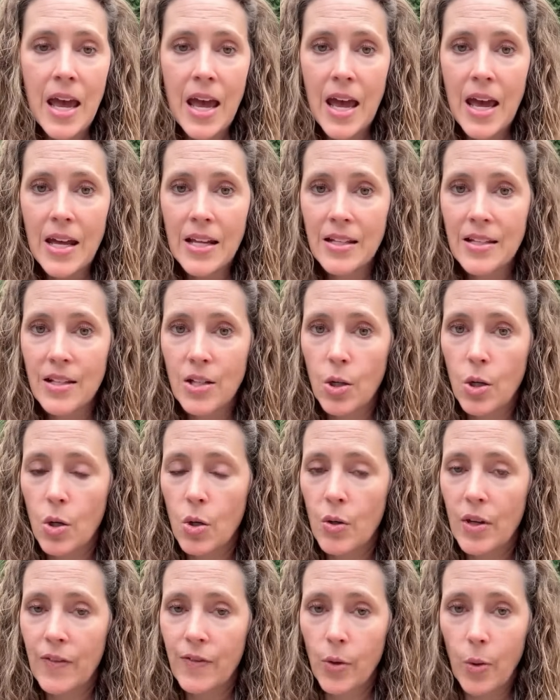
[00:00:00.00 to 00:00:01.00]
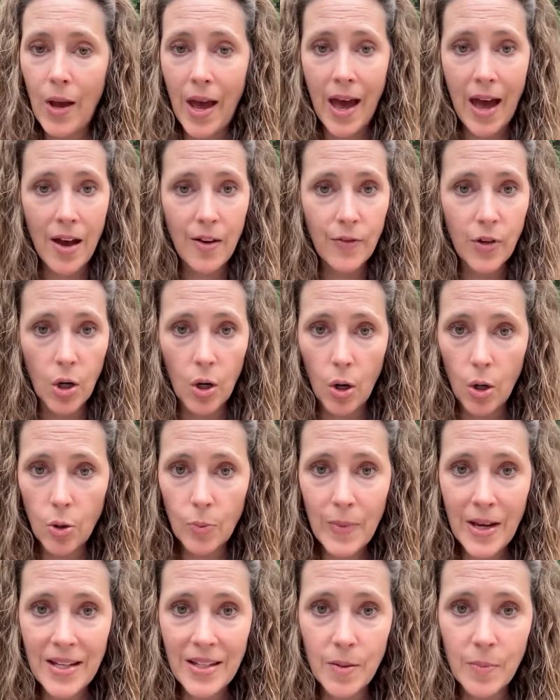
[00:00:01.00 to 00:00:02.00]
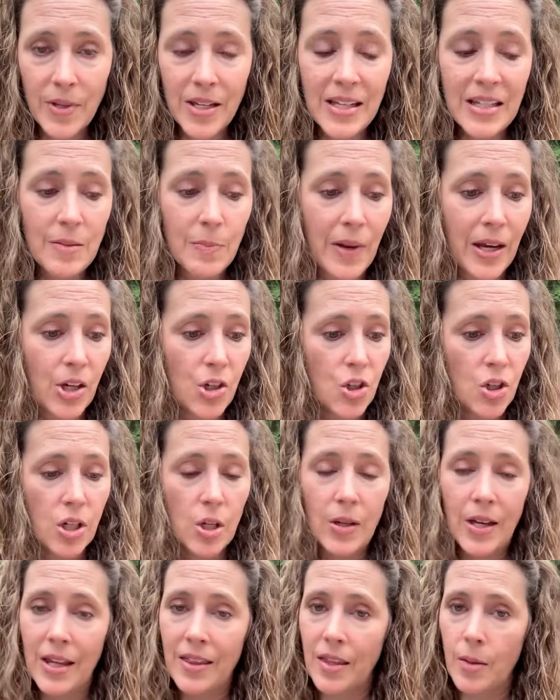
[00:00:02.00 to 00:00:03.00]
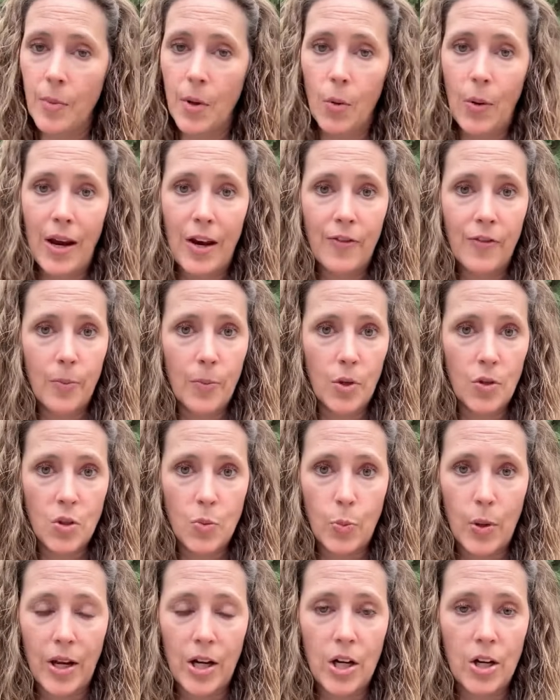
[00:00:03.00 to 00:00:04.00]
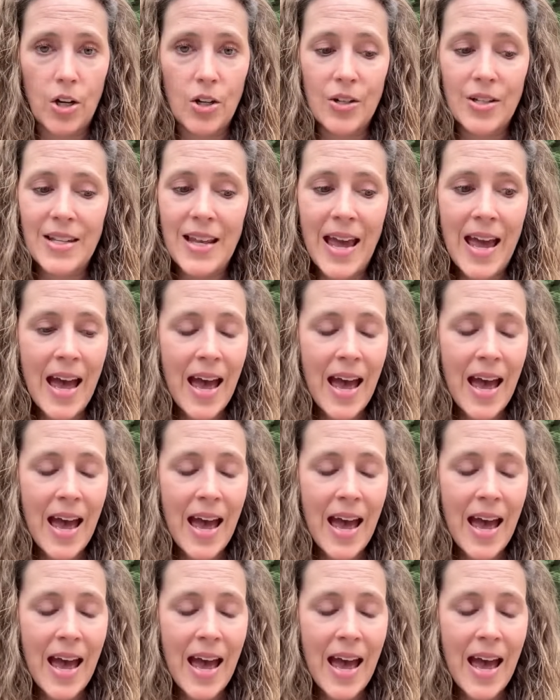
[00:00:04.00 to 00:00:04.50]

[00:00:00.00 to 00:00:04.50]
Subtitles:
And so if you have your own mason bees, make sure you get them away from those predators.